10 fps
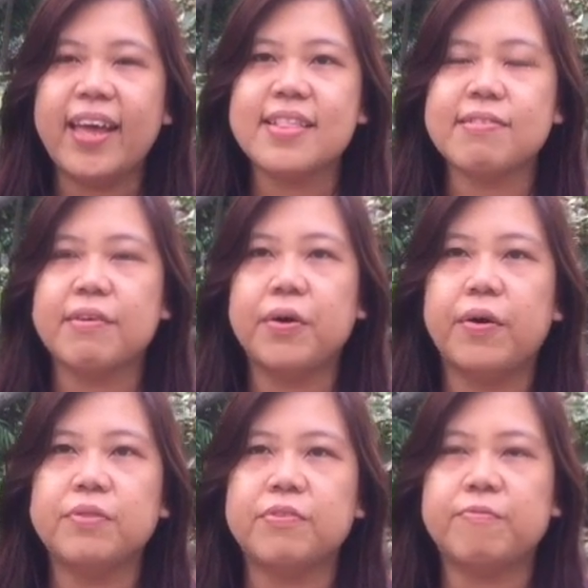
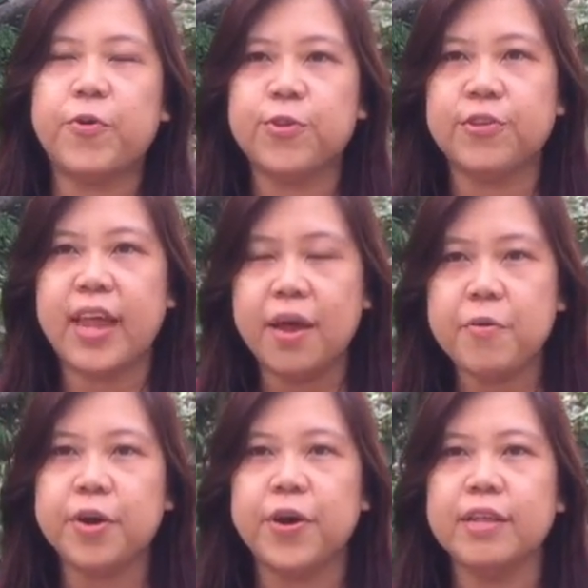So for today,
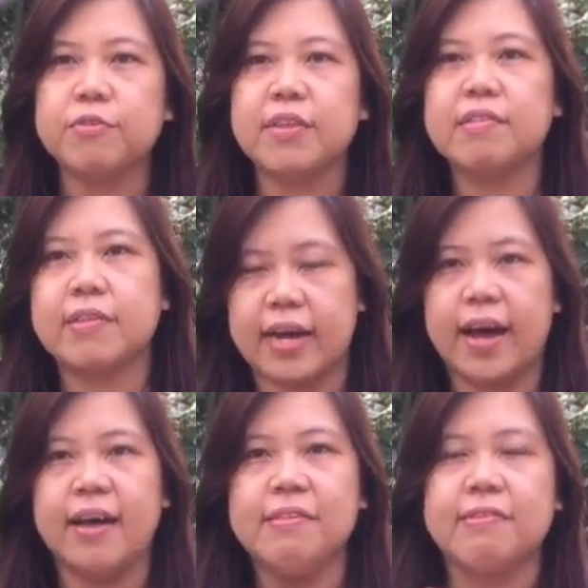we're going to
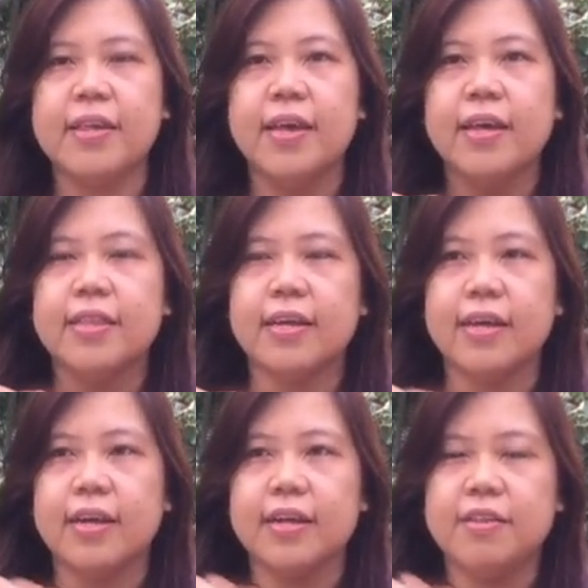discuss
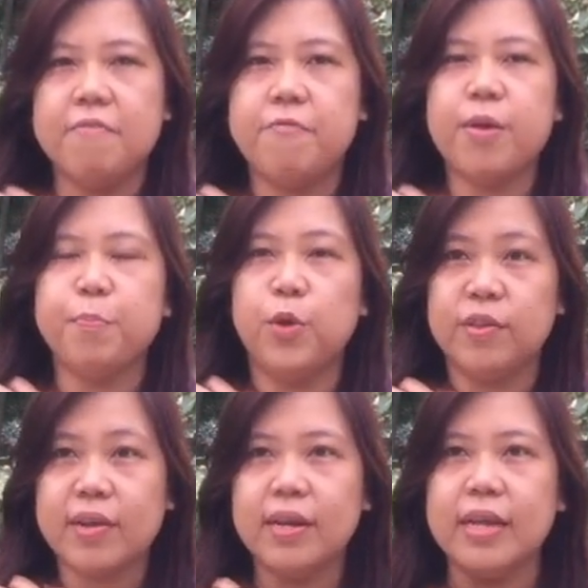the different
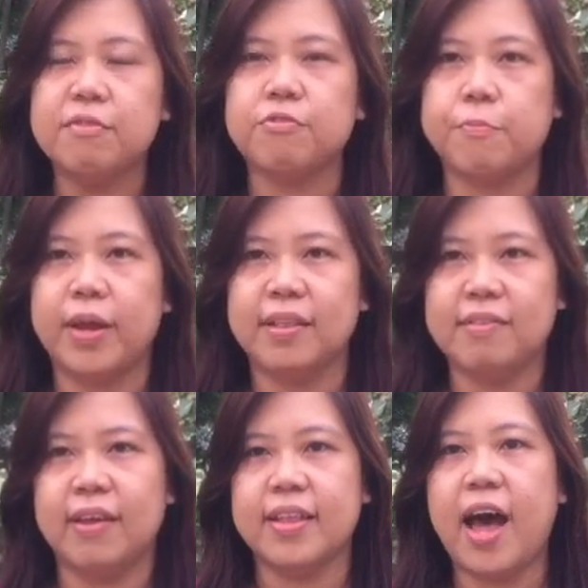musical instruments
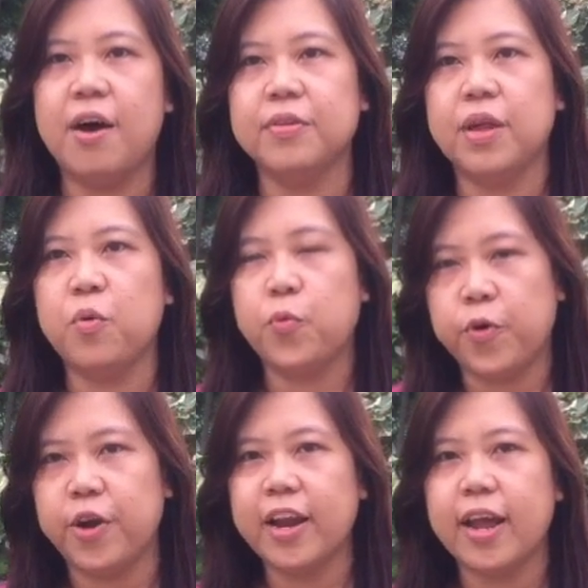and how they
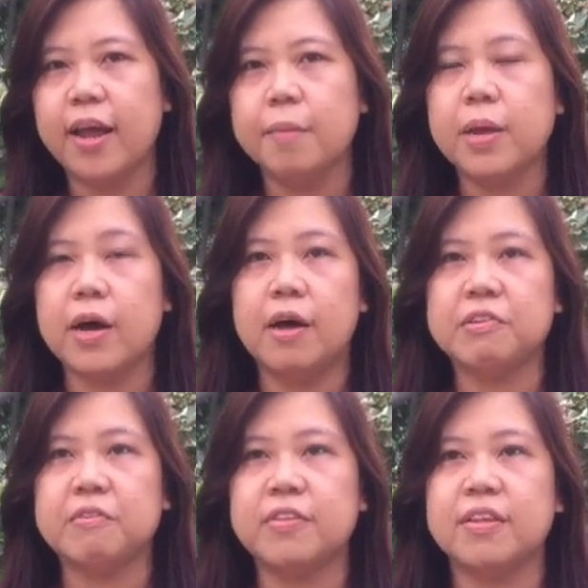work
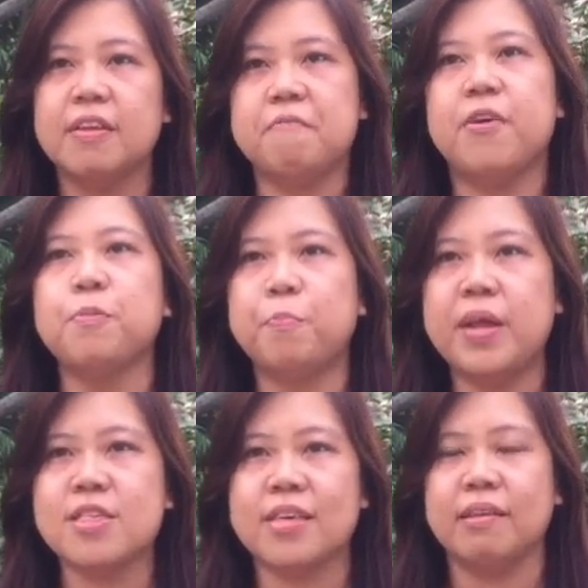because of the different
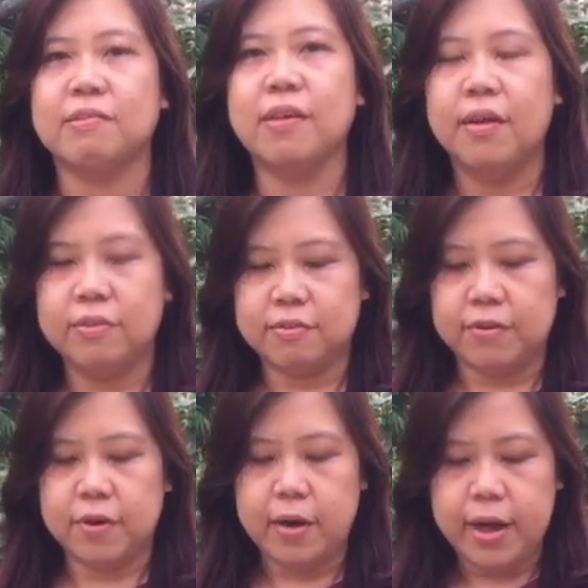pitches.
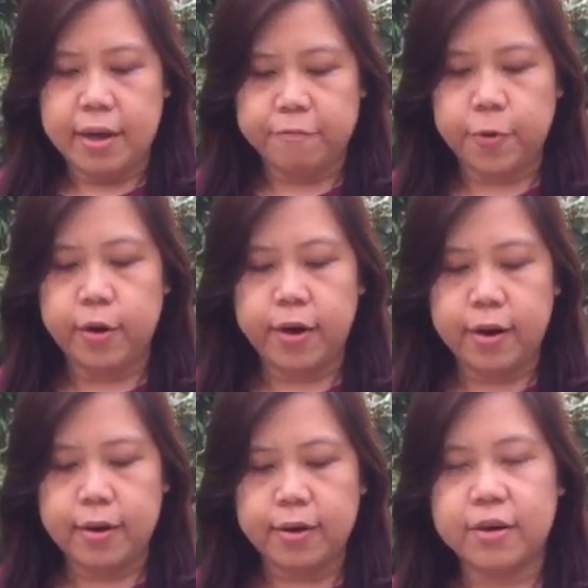So
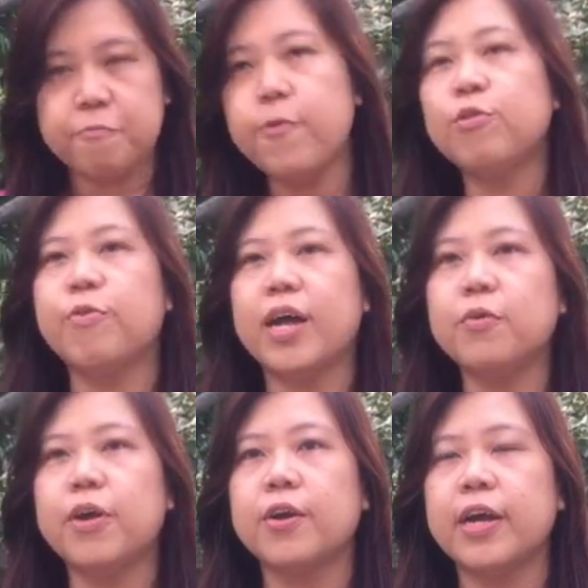for the first one,
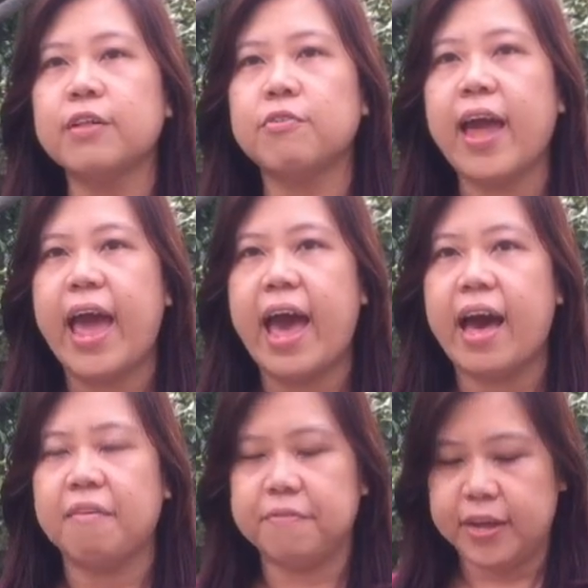we're going to
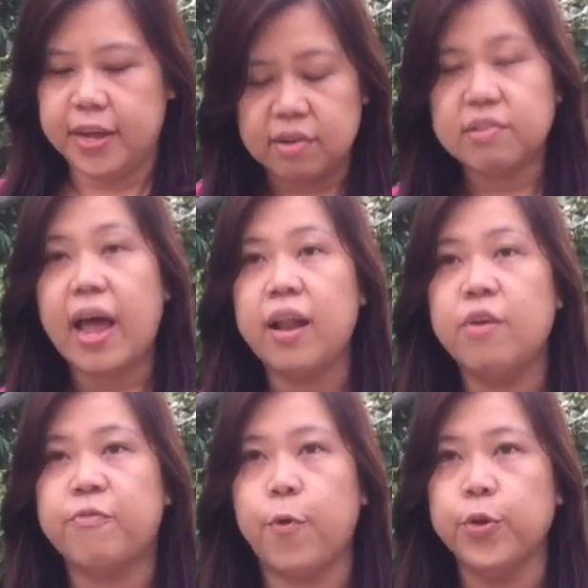have the
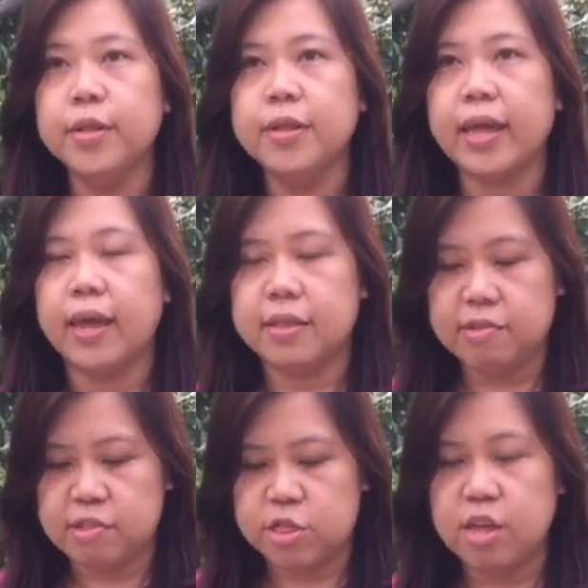xylophone. Okay,
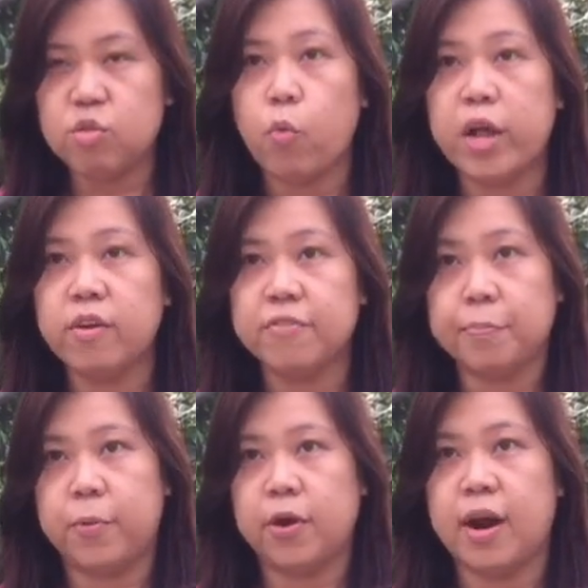this is just one of the
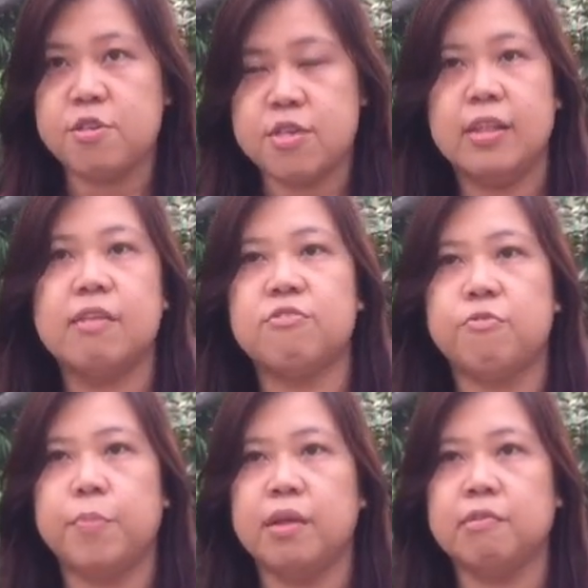percussion
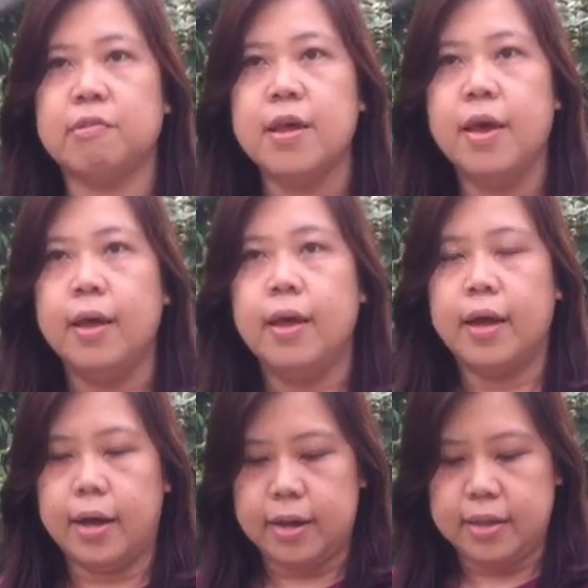instruments
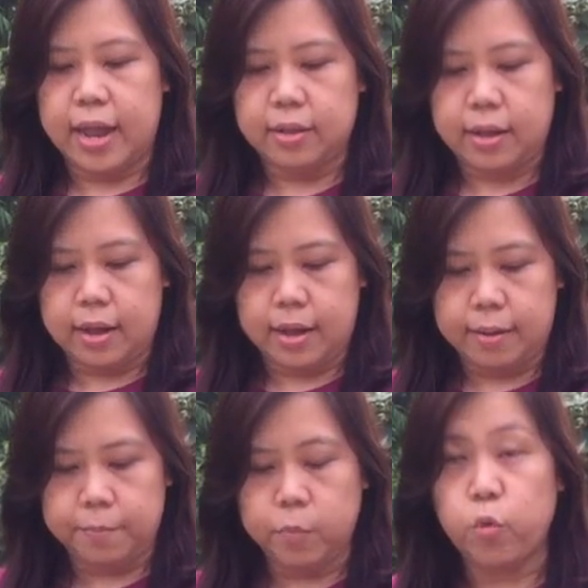that
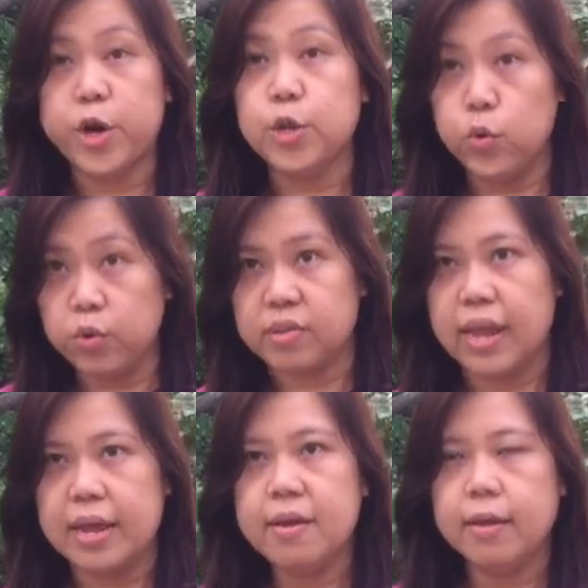we're
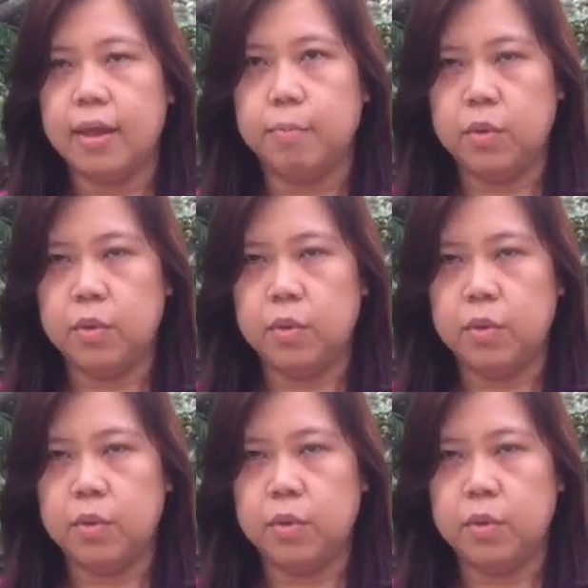using in